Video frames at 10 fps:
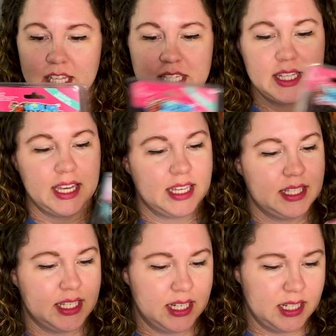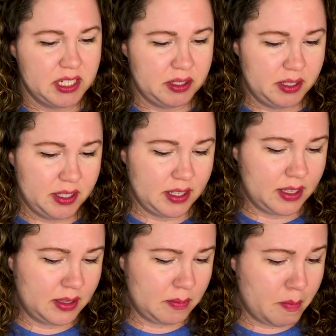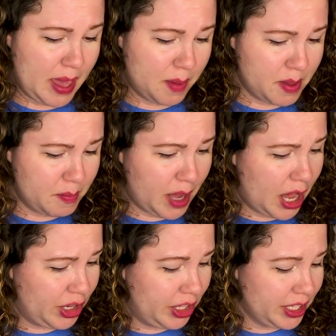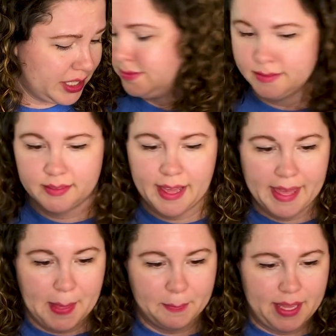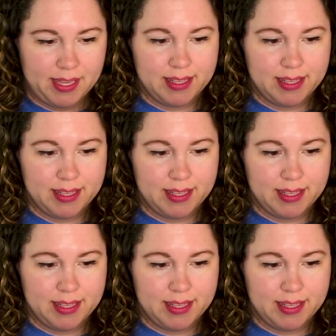looks like it's in a little baby bottle. I got my